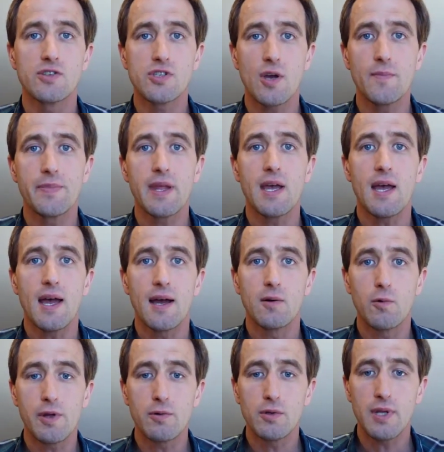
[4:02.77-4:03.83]
So
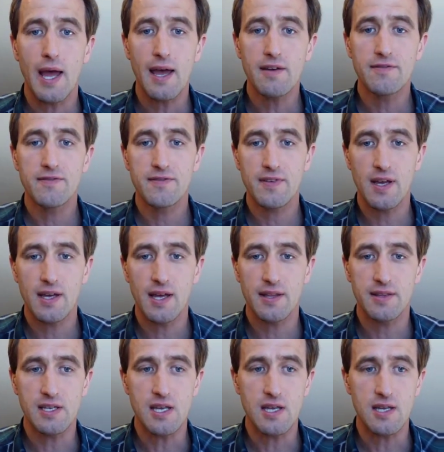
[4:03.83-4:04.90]
we will have
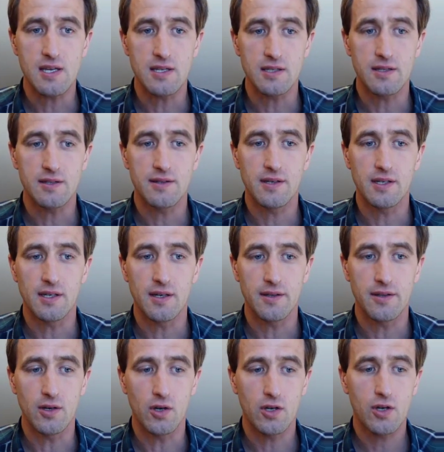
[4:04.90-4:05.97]
uh, the,
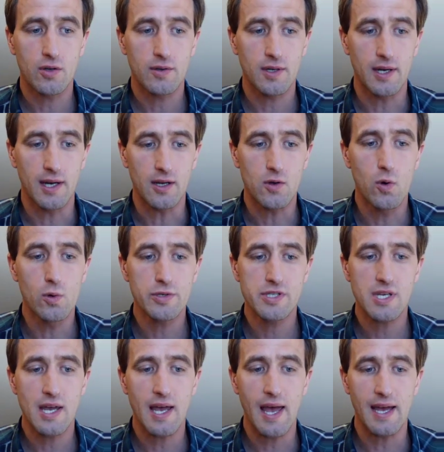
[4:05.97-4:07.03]
the, the uh,
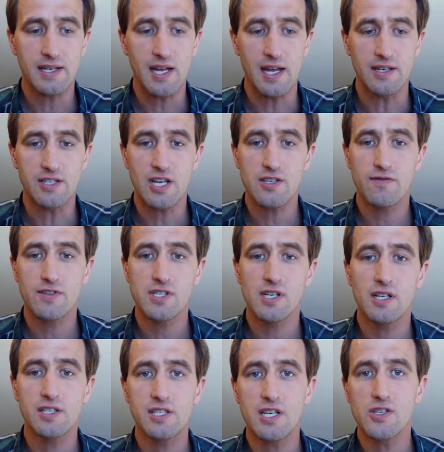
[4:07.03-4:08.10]
course at a test
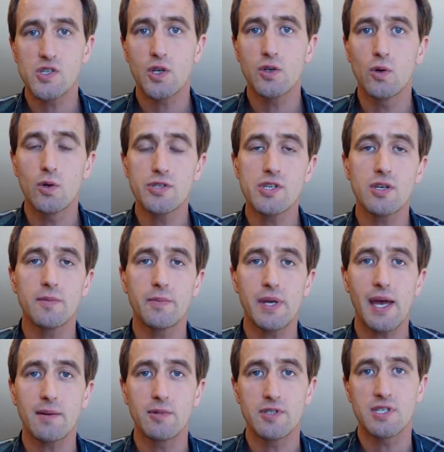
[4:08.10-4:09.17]
facility, so you'll also
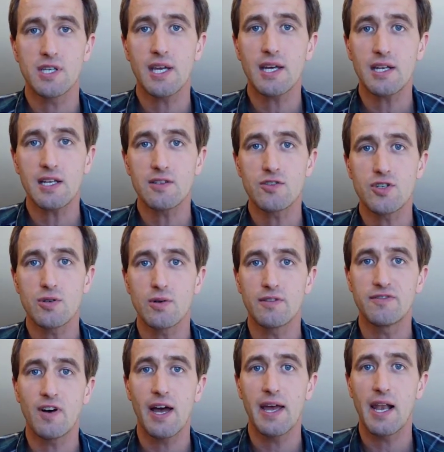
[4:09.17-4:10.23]
be able to get
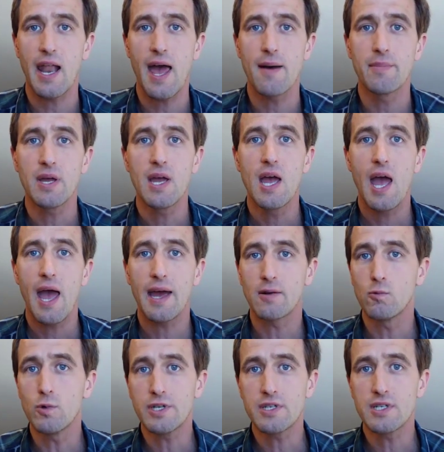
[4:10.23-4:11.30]
into a fire lab
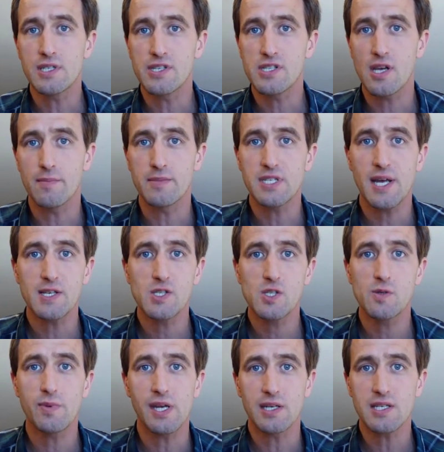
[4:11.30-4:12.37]
and witness some
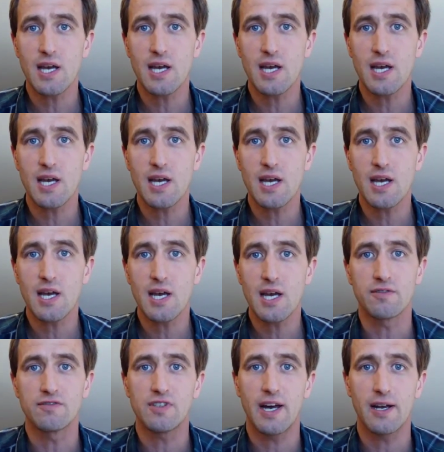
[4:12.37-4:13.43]
tests being done, whether
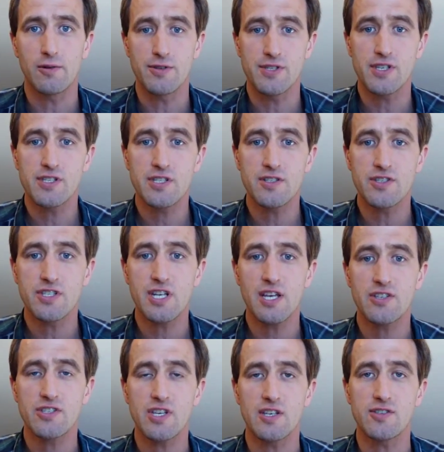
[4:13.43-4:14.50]
it's on fire resistance
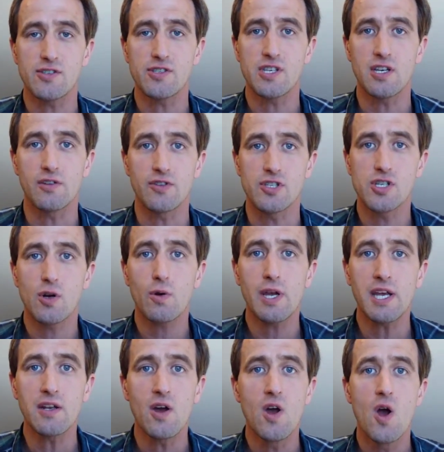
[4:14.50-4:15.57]
tests, as you see on the
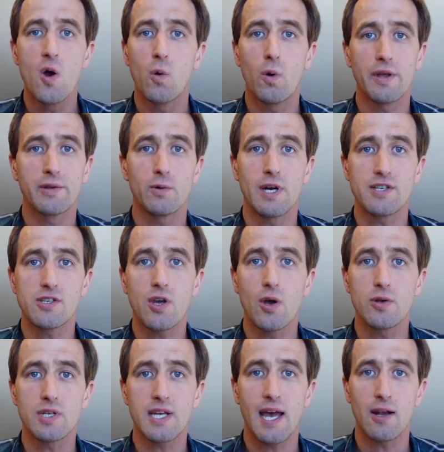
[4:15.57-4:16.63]
screen, or otherwise
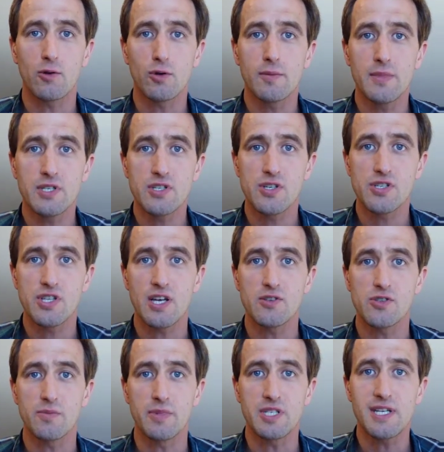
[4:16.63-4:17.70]
cone calorimeter, so
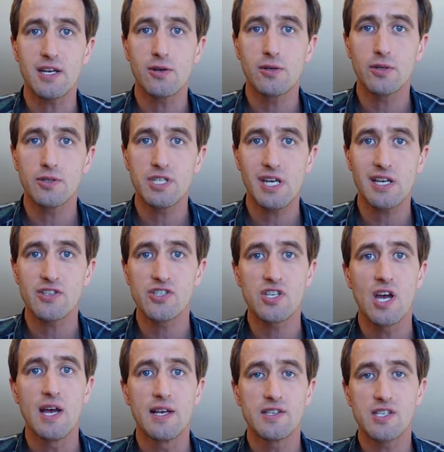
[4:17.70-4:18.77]
that is a material
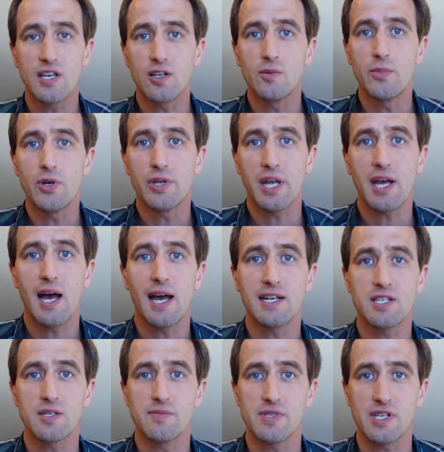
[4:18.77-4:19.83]
test, single burning
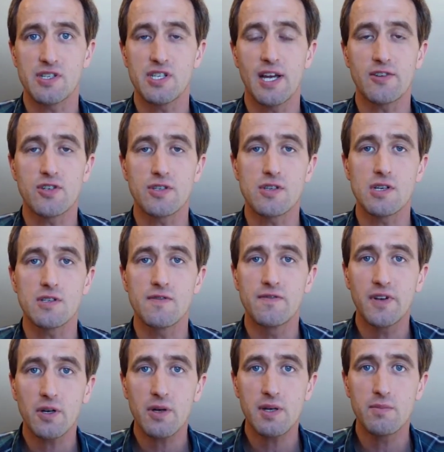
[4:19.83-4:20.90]
items, etc. So it's
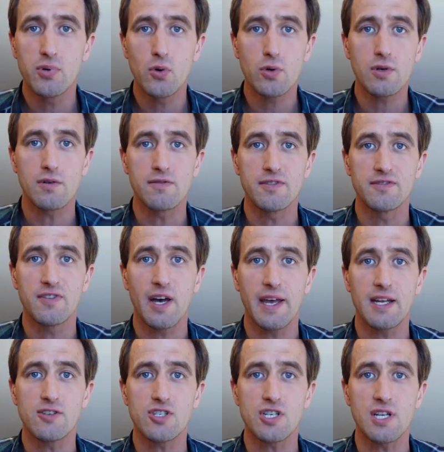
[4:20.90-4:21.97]
very important for
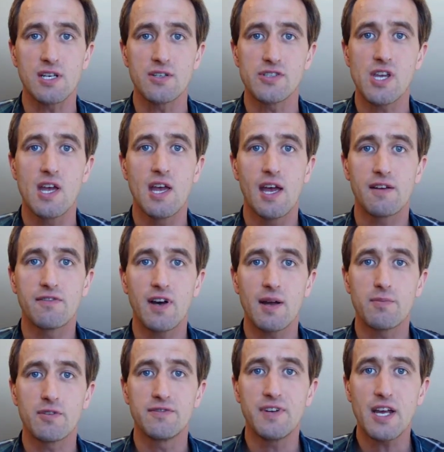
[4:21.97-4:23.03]
fire engineers and
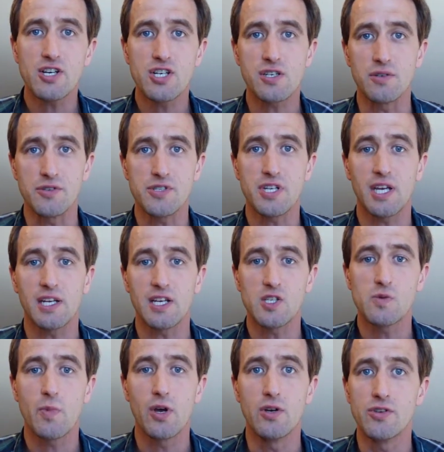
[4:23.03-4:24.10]
fire professionals to get
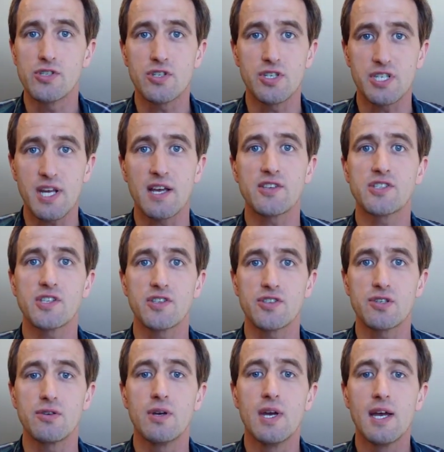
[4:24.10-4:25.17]
exposed to tests
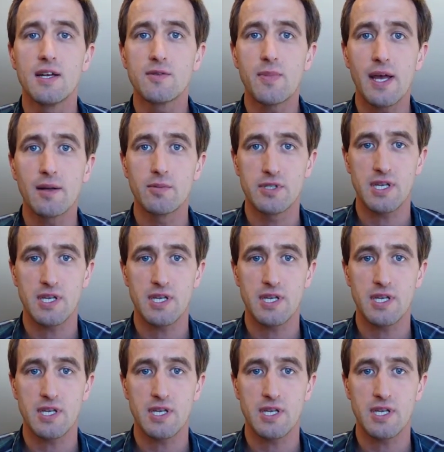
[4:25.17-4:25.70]
and to, to be